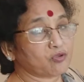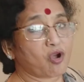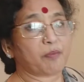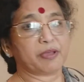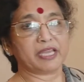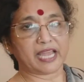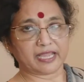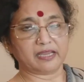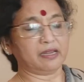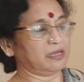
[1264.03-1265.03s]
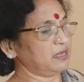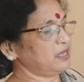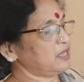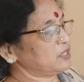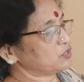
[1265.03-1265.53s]
copy an angle?
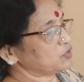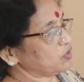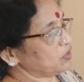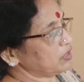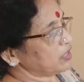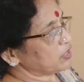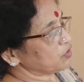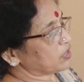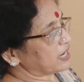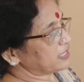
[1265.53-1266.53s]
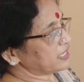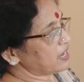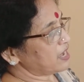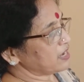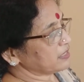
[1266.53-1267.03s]
So you cut an
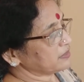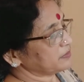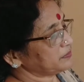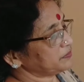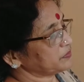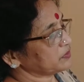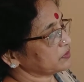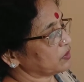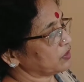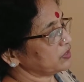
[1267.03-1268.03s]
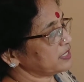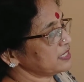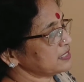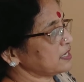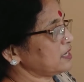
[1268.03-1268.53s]
arc on
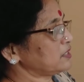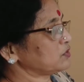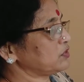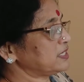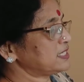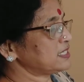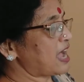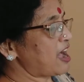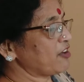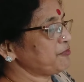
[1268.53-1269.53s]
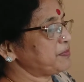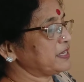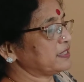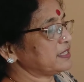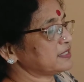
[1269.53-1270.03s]
this. So this is half
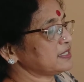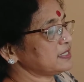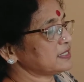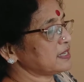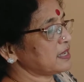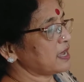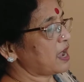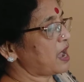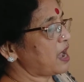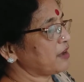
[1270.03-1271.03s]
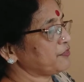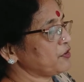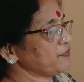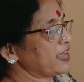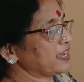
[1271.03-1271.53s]
B. This is half
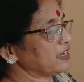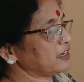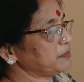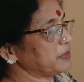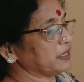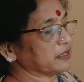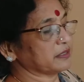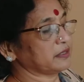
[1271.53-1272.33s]
of angle B.